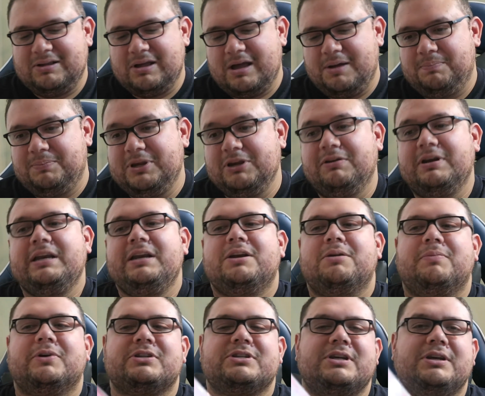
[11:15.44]
Uh, Beauty
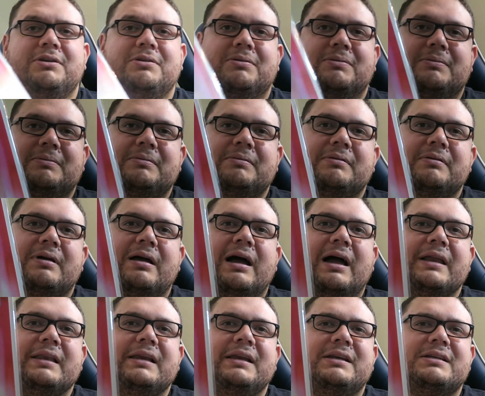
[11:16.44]
number two.
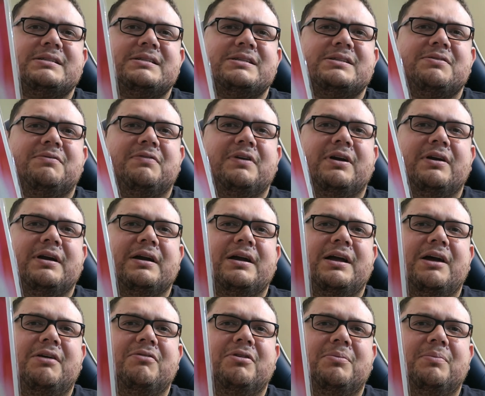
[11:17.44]
I think this is a
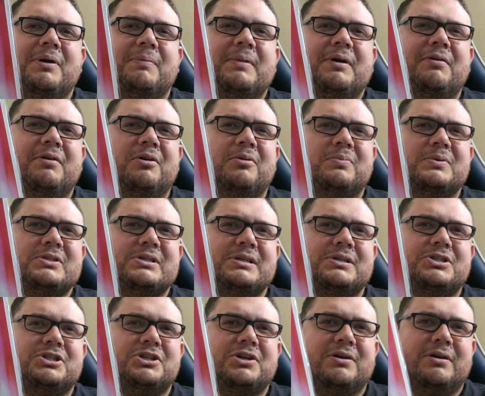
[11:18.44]
variant cover, but I'm not
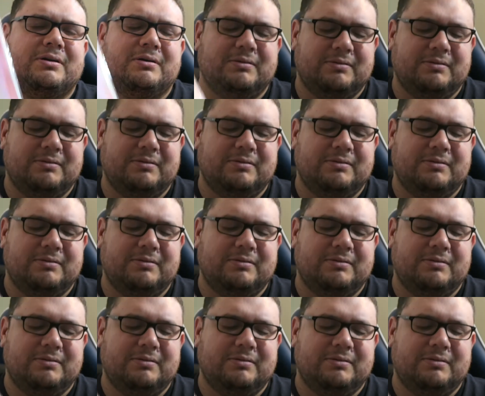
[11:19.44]
100% sure.